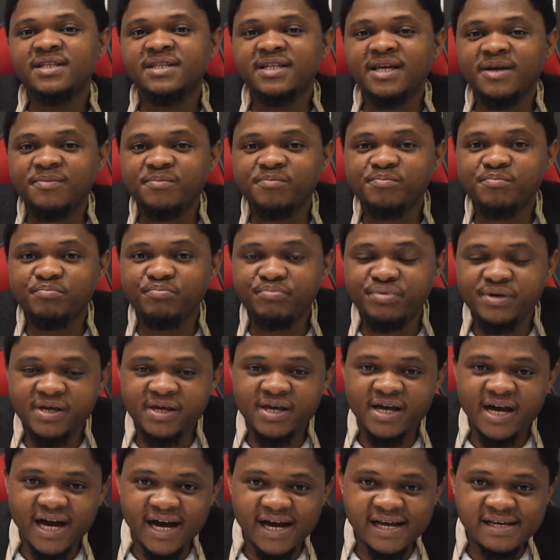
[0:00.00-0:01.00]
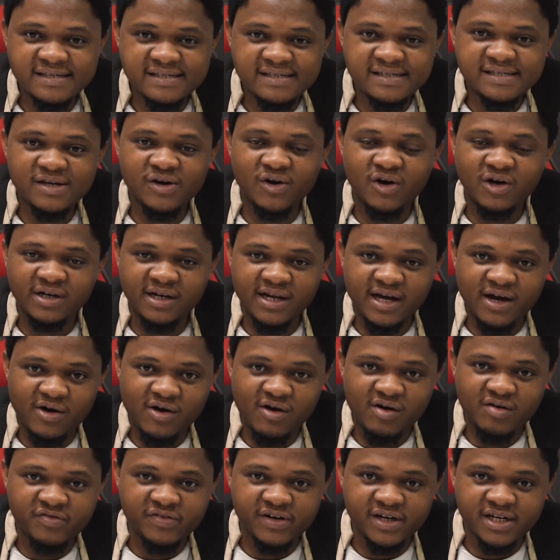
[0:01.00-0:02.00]
the BIC
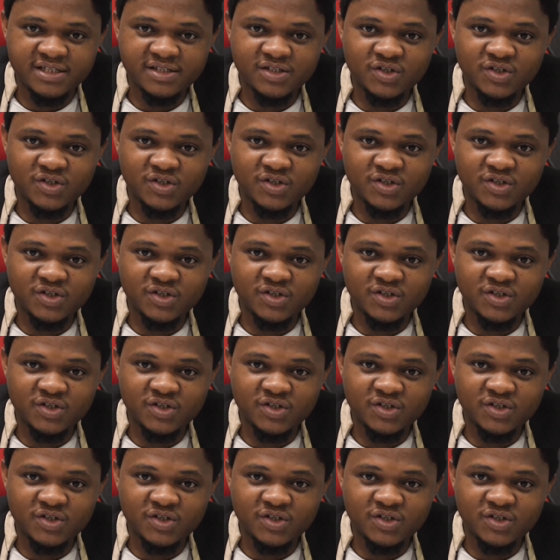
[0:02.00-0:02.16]
undercover.